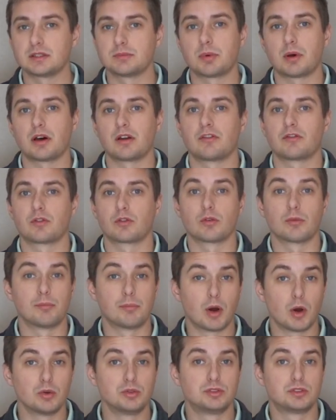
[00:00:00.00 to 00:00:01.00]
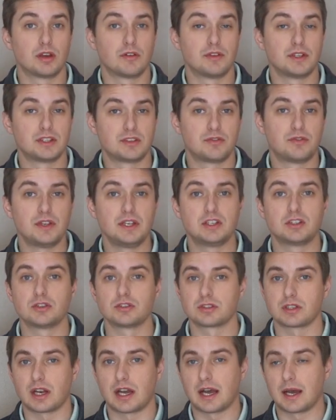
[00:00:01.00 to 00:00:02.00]
upon for most of its
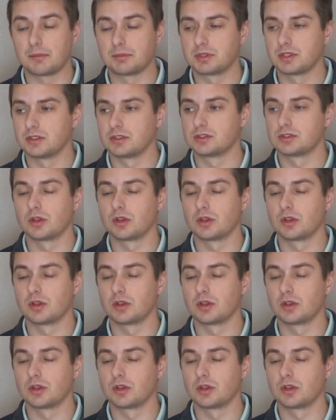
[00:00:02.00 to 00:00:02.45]
features and options.